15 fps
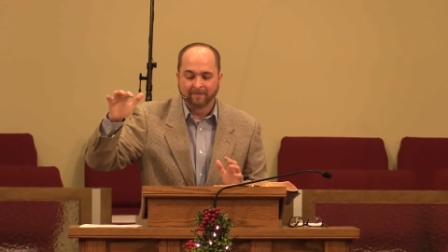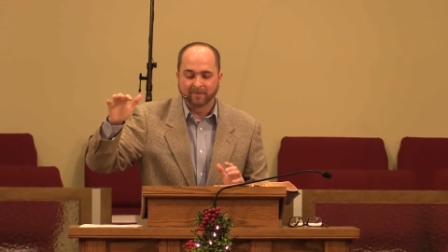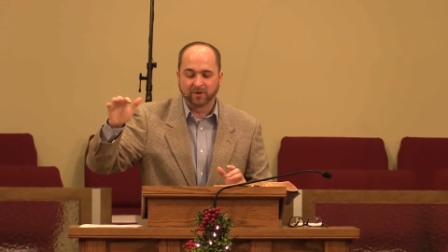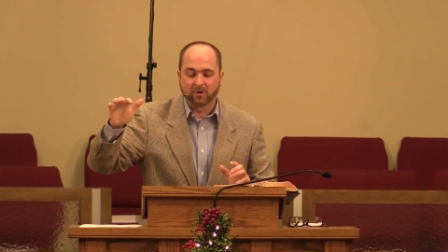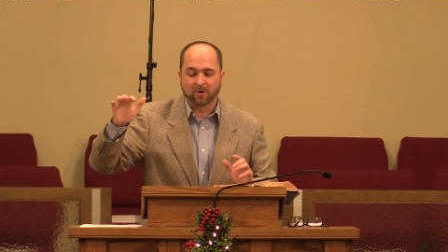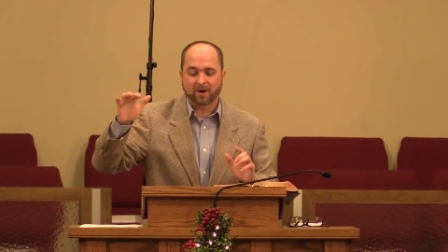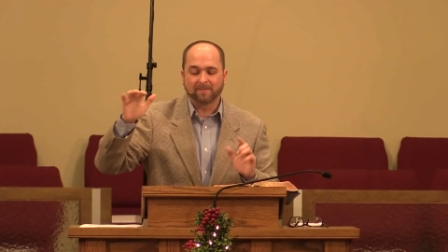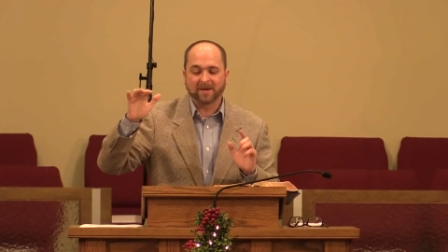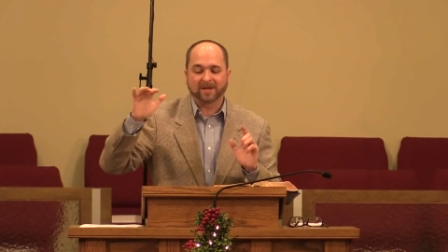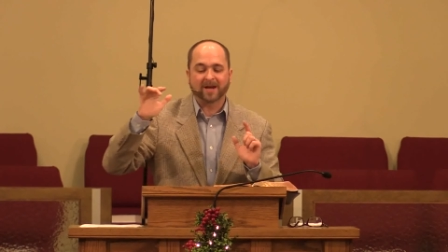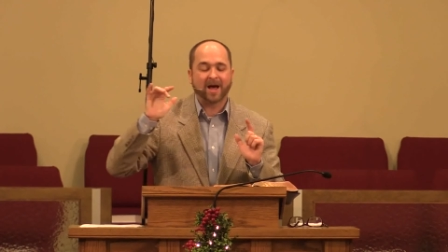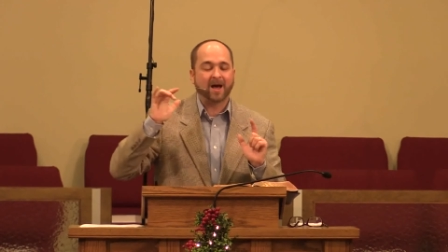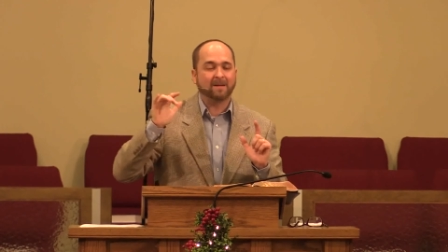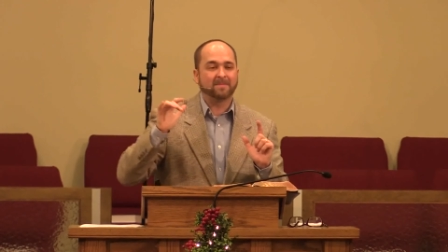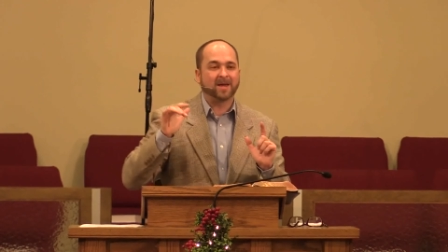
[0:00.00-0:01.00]
You are
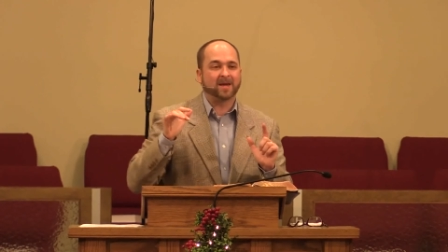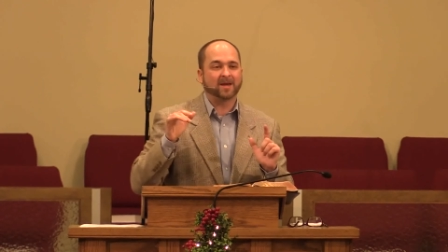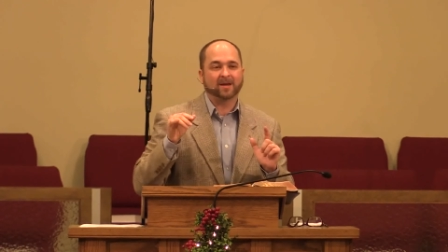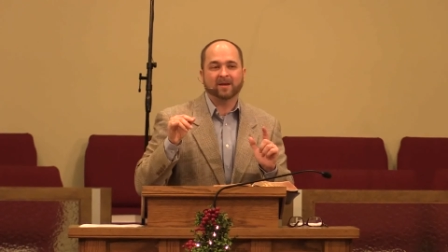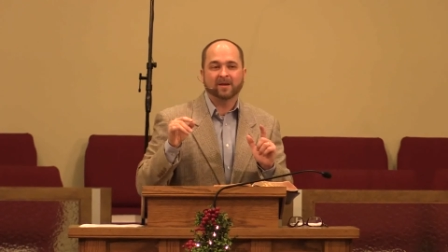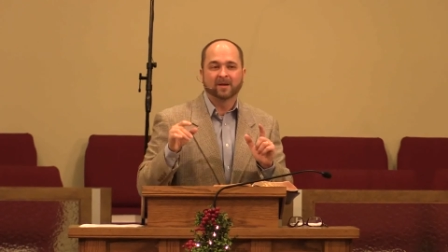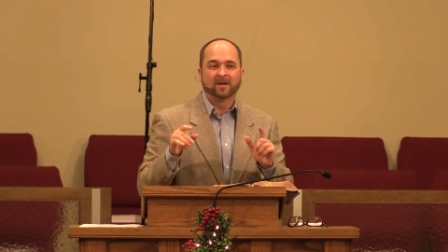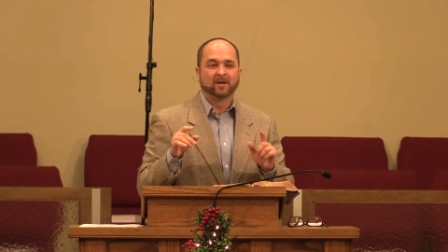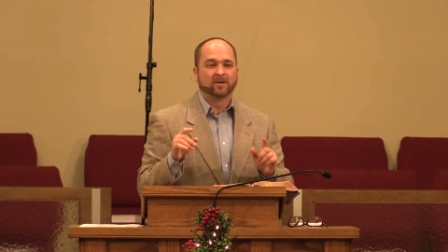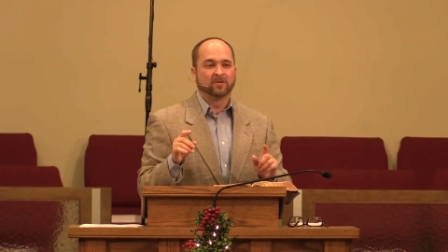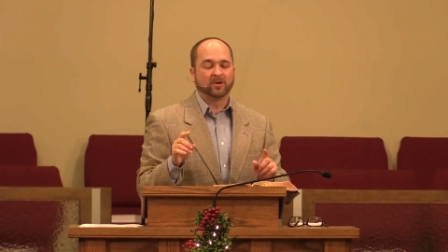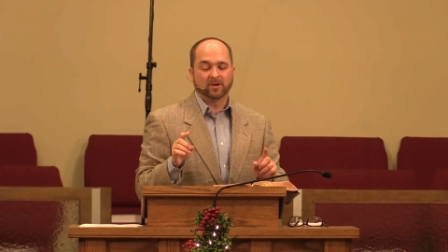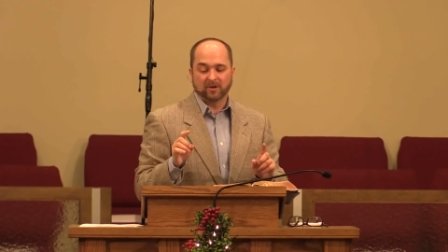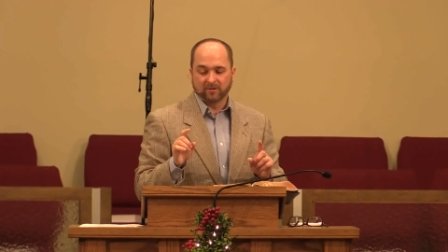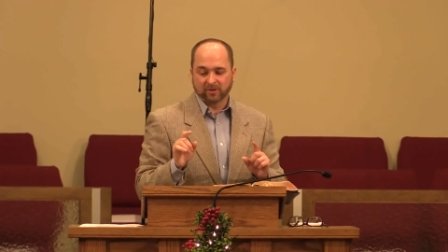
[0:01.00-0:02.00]
becoming,
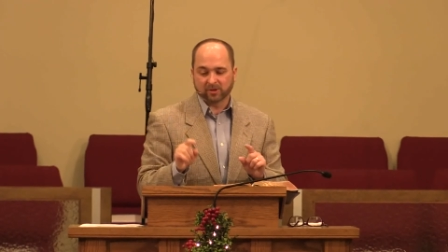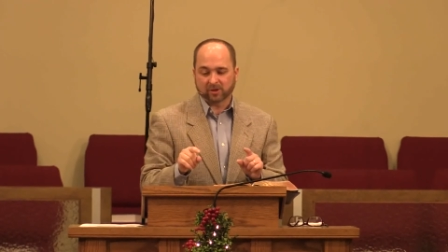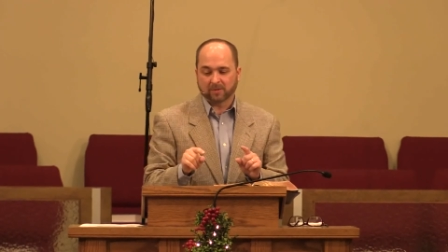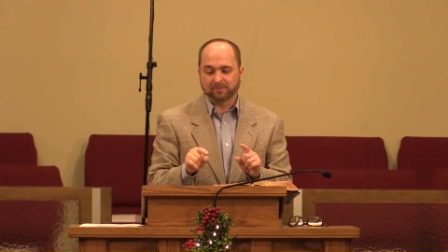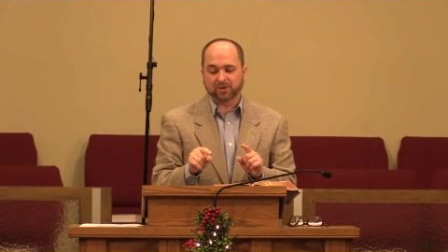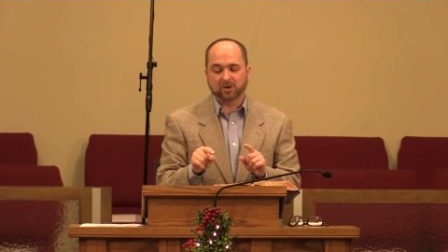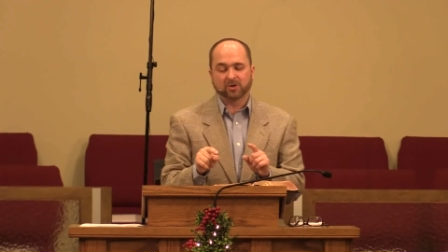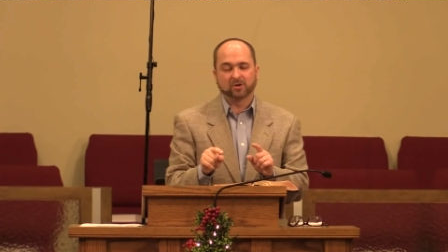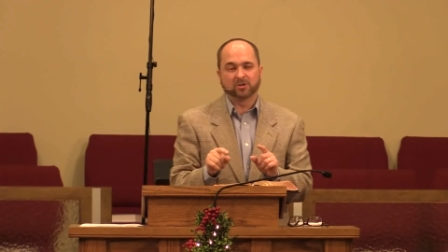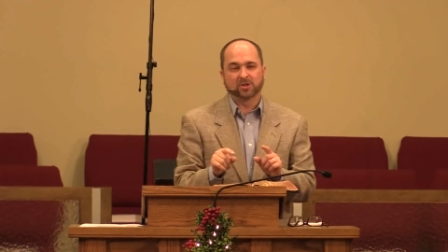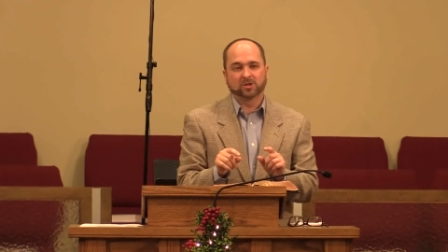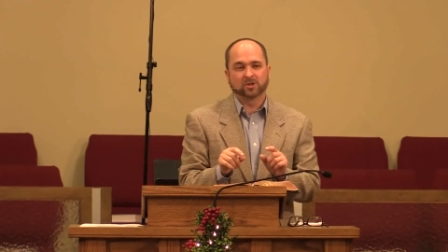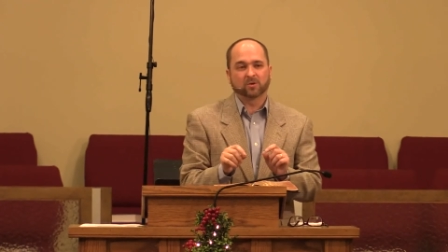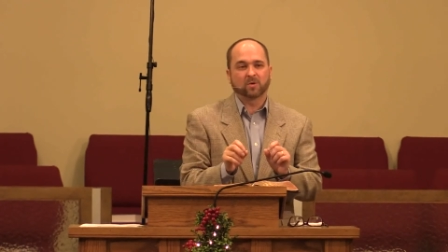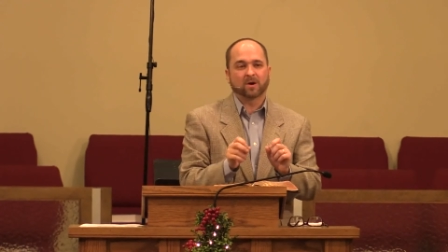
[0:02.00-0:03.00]
the, the scripture
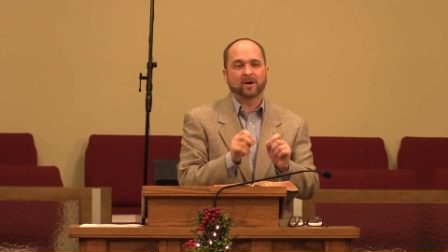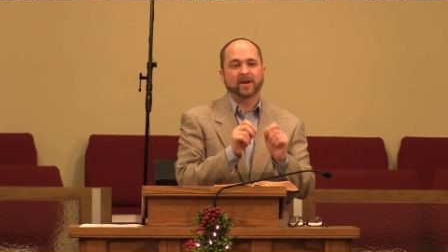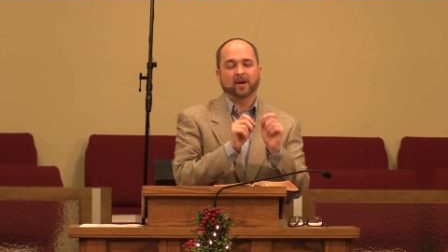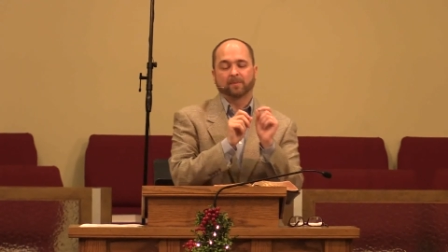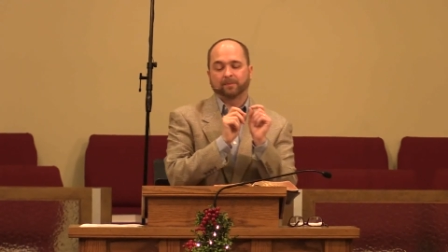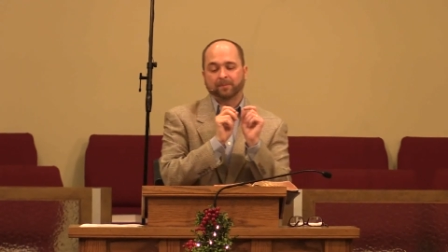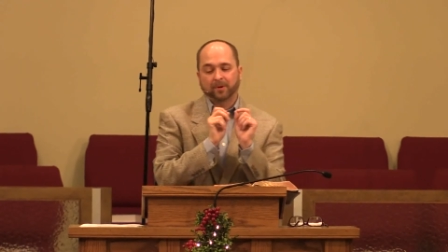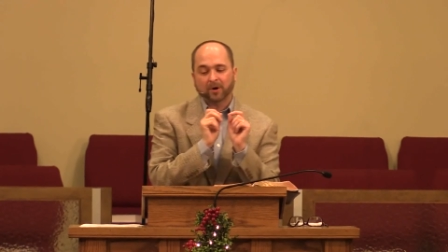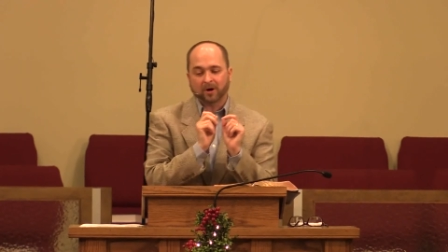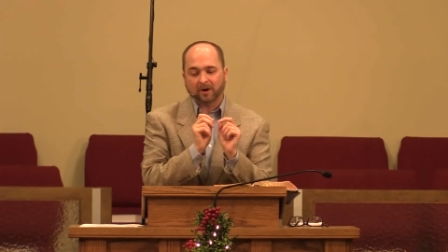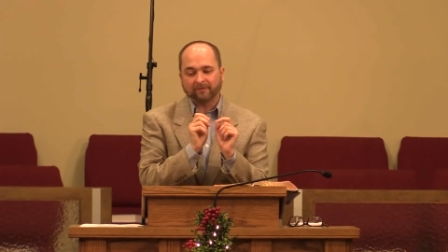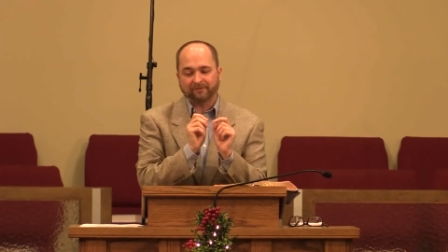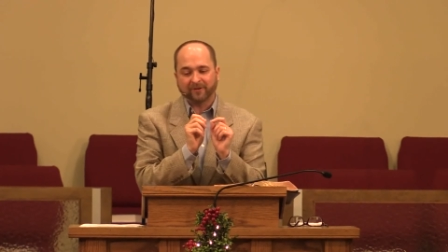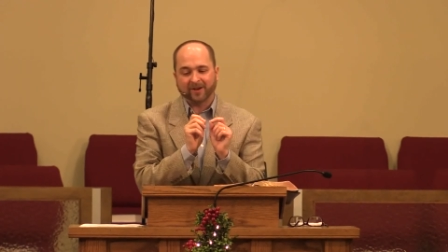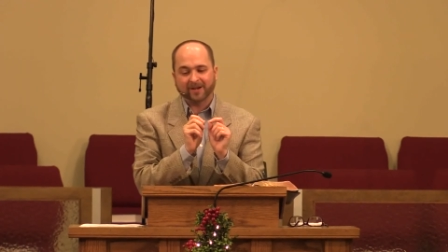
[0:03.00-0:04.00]
uses the word here,
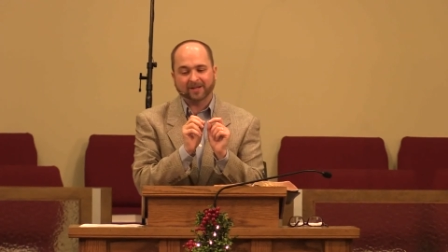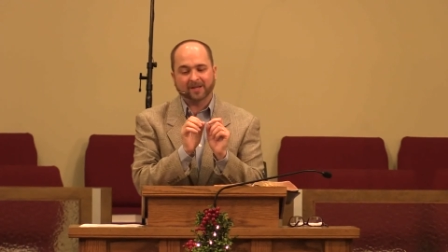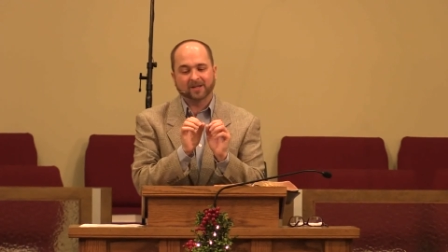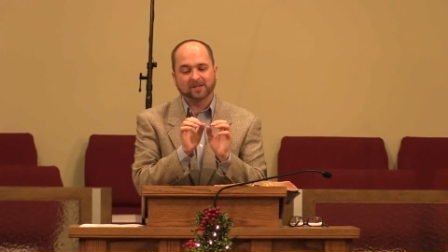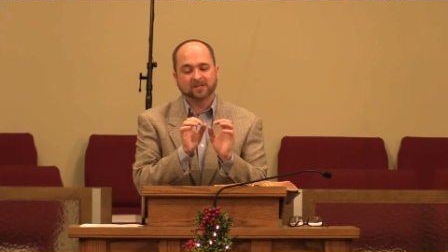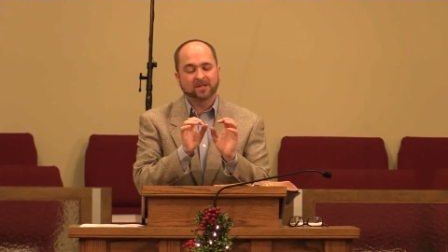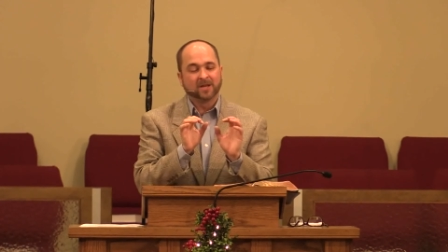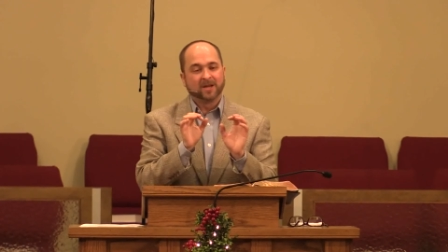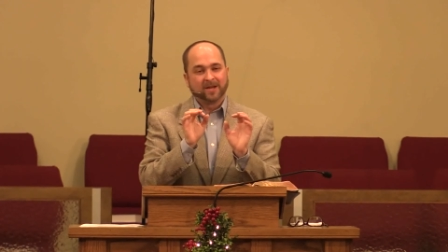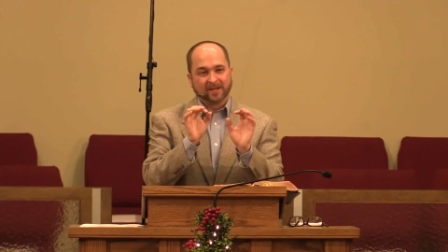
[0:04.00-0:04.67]
perfect, is,